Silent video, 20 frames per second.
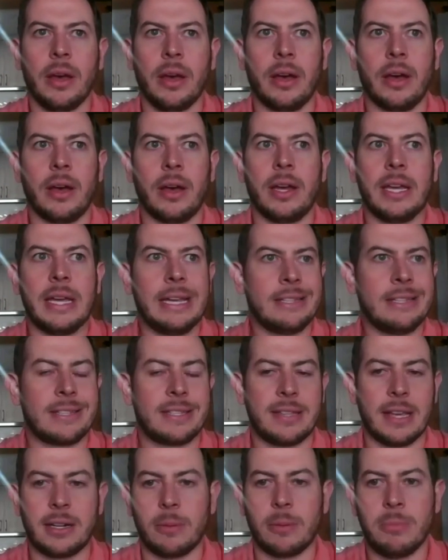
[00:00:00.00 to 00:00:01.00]
uh,
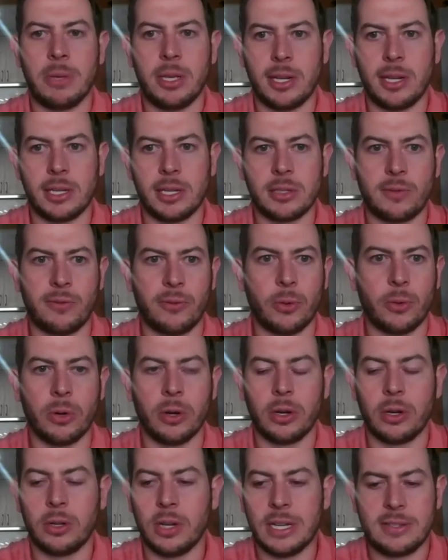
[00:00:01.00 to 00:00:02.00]
and set up meetings
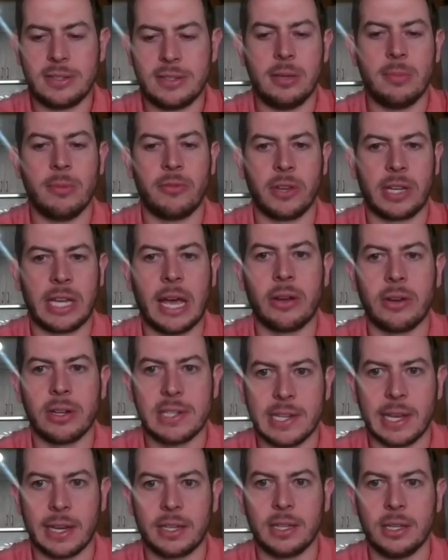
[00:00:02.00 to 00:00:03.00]
for a team of account
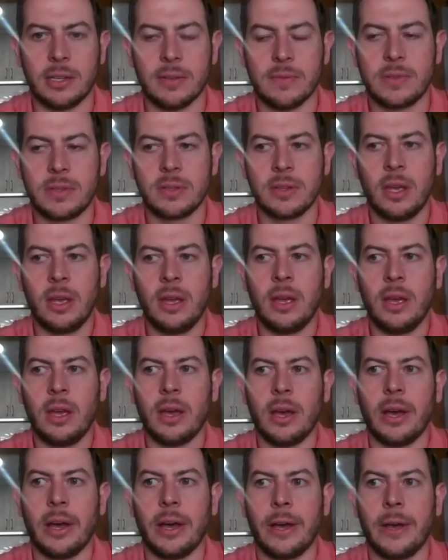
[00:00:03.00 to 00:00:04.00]
executives
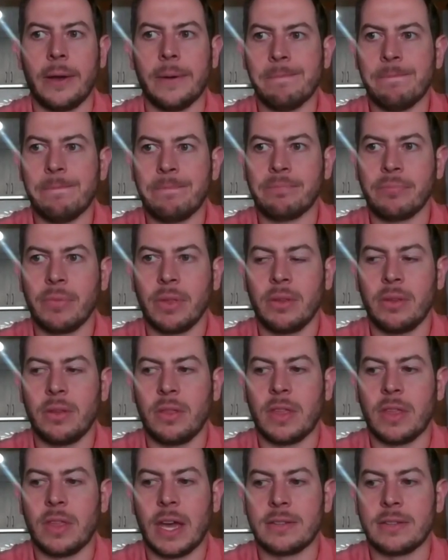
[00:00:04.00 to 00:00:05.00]
um,
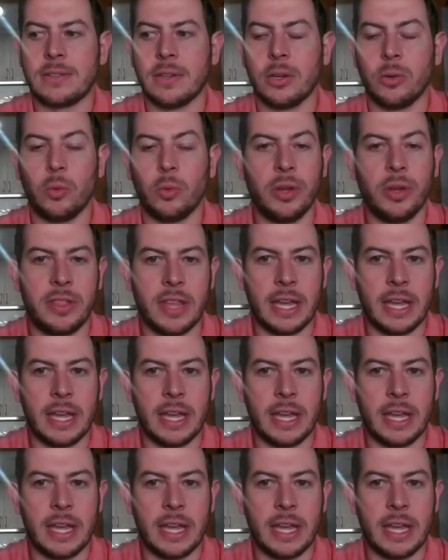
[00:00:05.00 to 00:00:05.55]
that uh, would